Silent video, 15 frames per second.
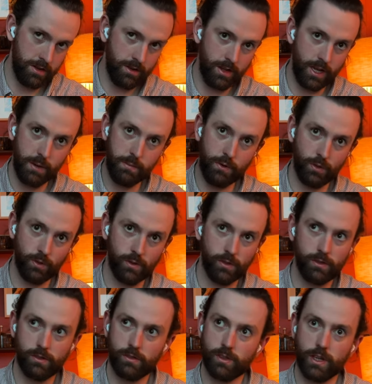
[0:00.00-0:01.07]
April.
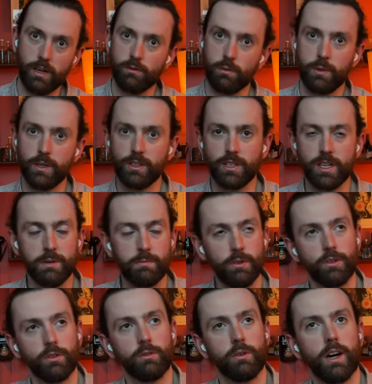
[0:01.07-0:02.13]
Yeah, we'll be into
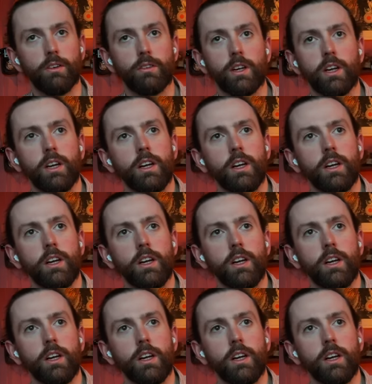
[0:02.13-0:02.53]
April. Wow.